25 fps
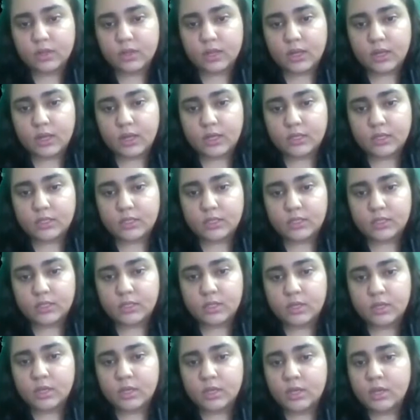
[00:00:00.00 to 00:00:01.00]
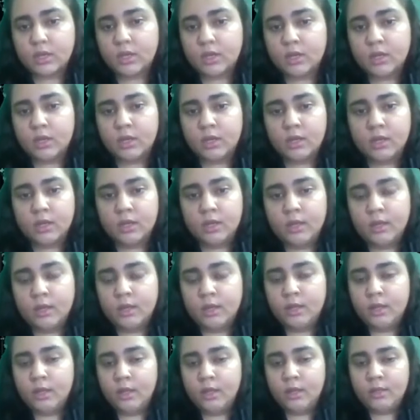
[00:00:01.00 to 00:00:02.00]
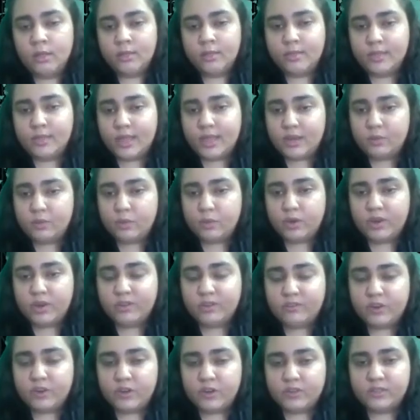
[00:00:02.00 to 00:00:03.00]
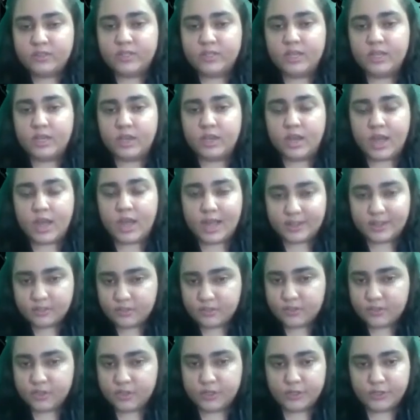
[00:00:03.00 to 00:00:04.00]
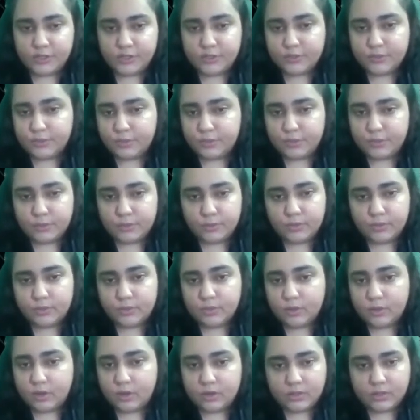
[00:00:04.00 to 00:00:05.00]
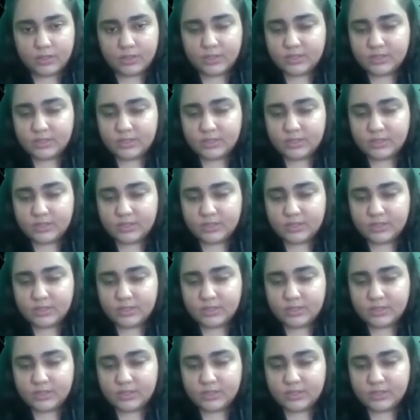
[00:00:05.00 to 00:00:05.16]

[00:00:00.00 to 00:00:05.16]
And then whatever is the answer to all these